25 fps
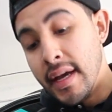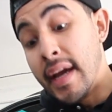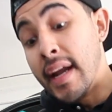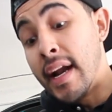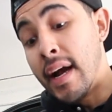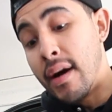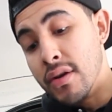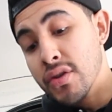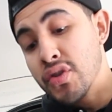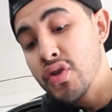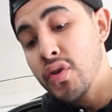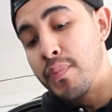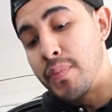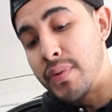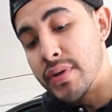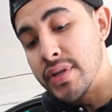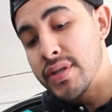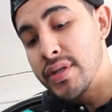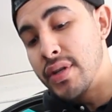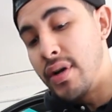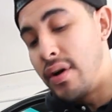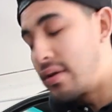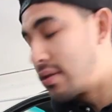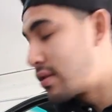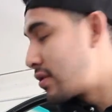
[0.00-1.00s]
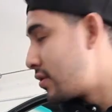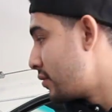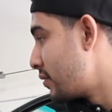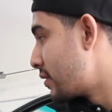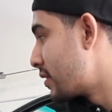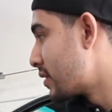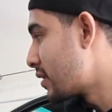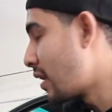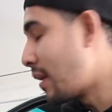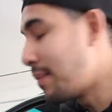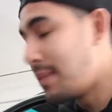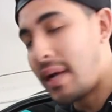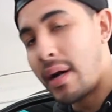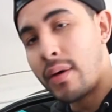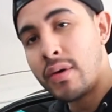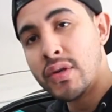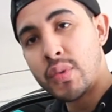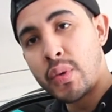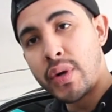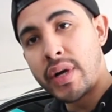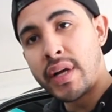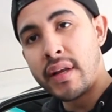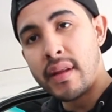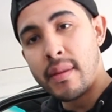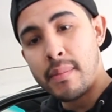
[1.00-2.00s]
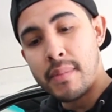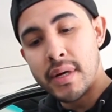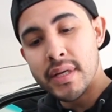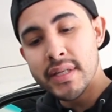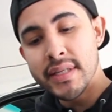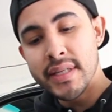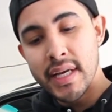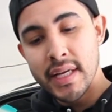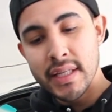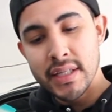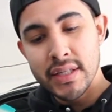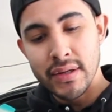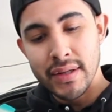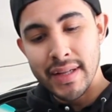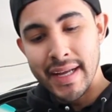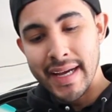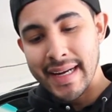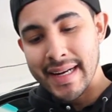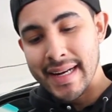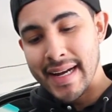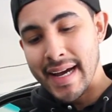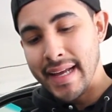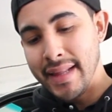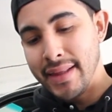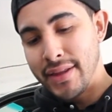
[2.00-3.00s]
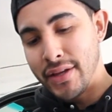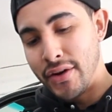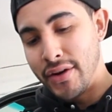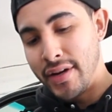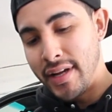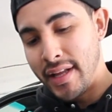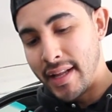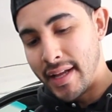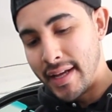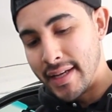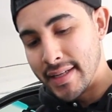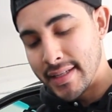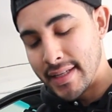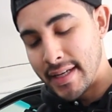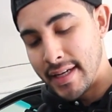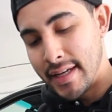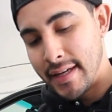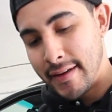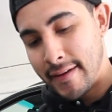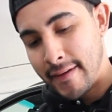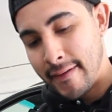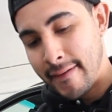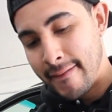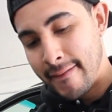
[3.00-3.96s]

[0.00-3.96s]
I was super stoked too. Because, I mean, I was working on the Mustang till like 9:30 last night.